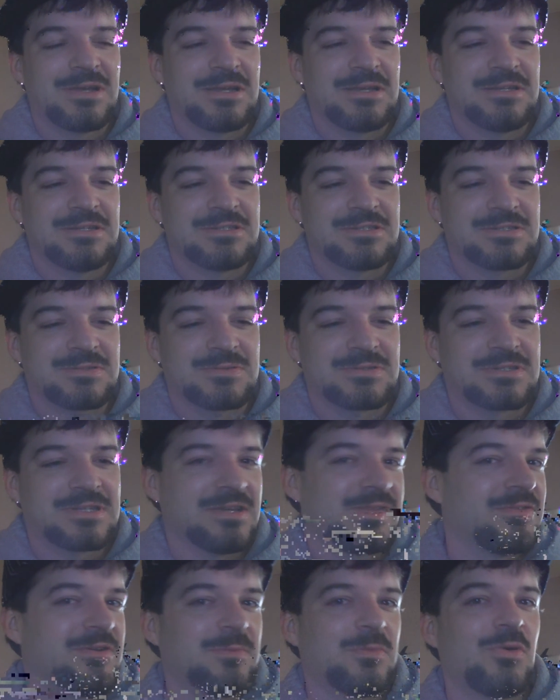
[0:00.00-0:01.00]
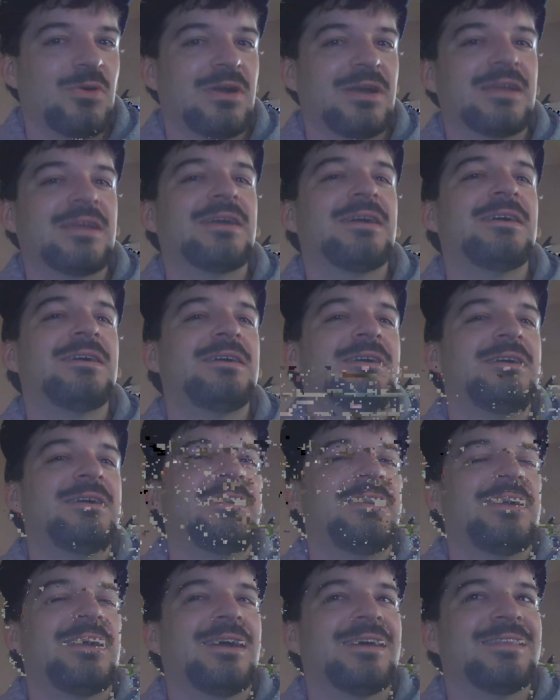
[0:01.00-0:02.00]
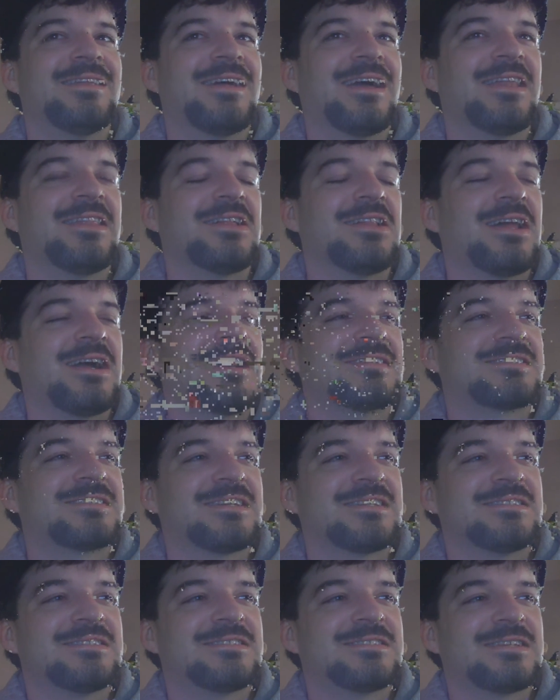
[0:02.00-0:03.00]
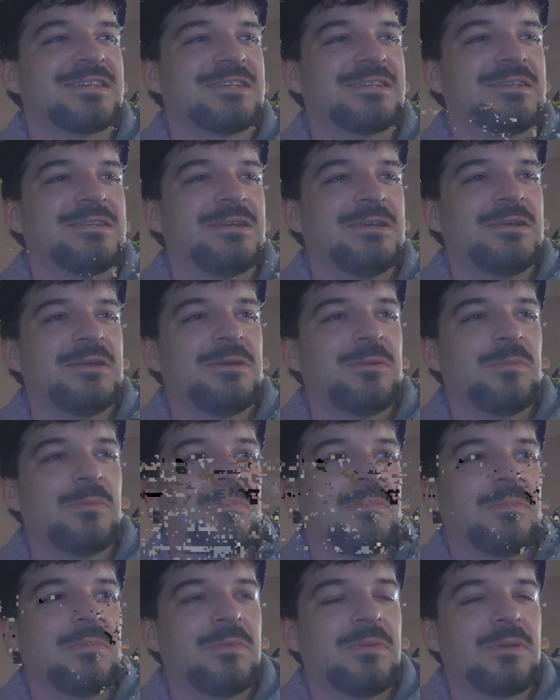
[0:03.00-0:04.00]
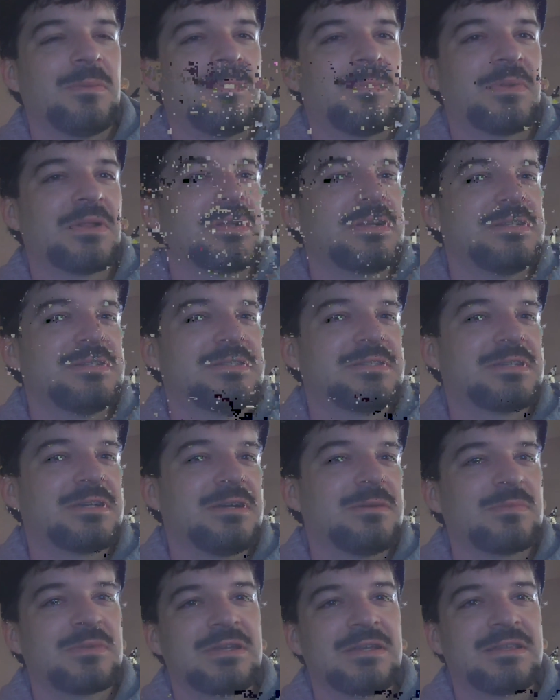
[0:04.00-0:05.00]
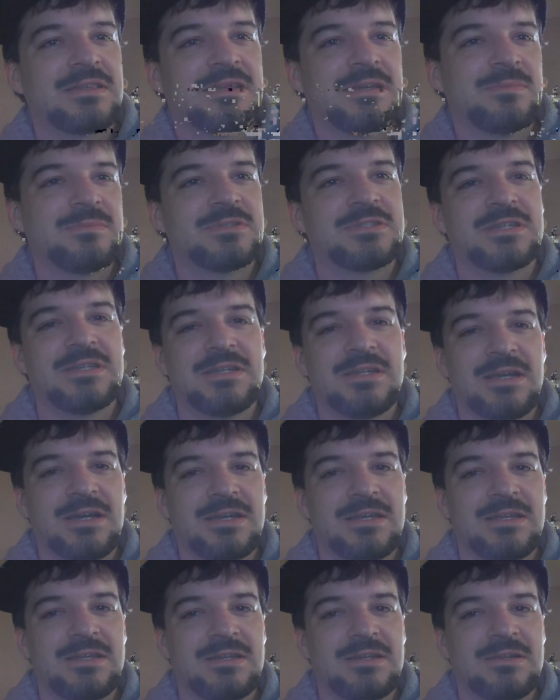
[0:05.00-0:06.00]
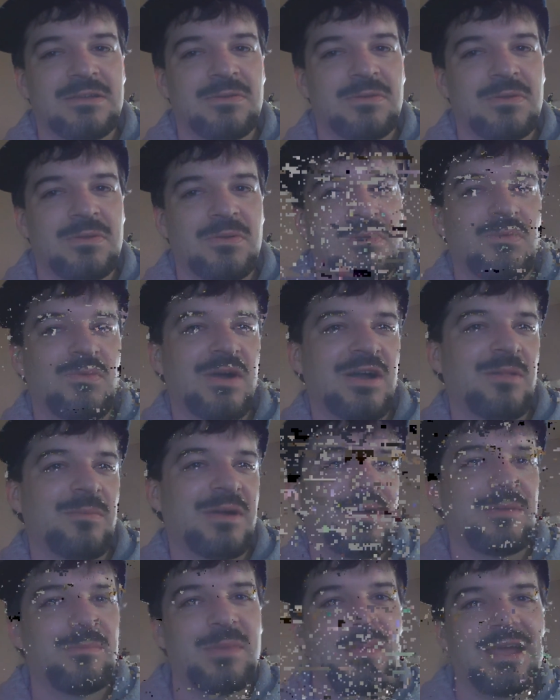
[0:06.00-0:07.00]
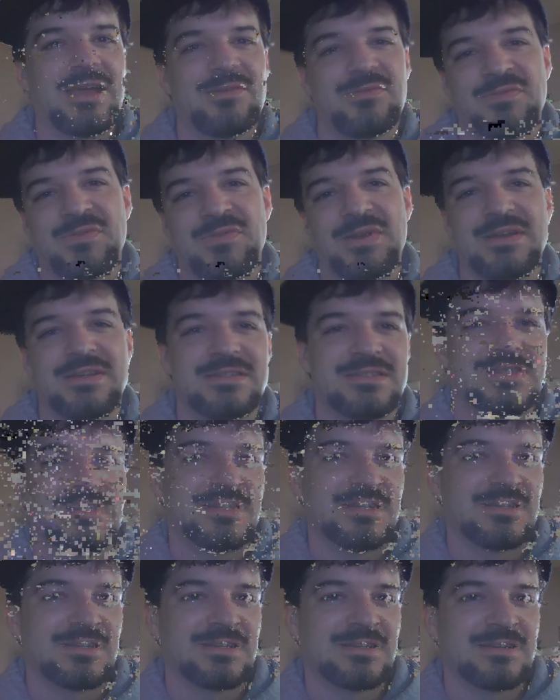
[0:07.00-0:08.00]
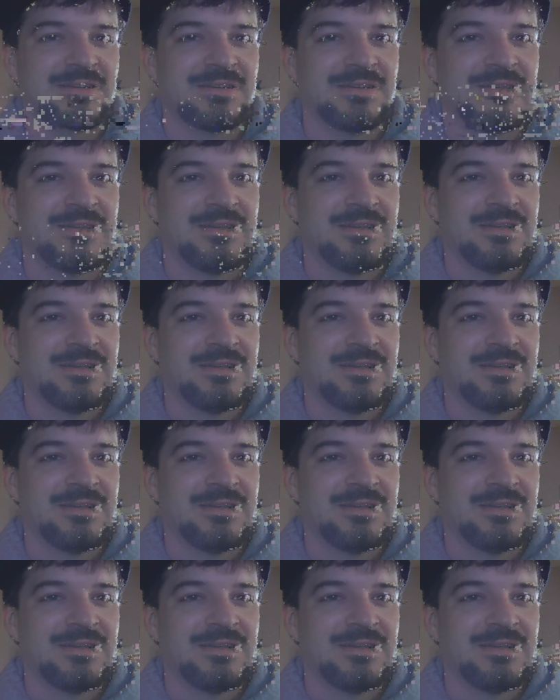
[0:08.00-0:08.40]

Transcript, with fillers: lady just was giving them away. And the, the last sentence said, "Please come get them tonight, while my man friend is still here."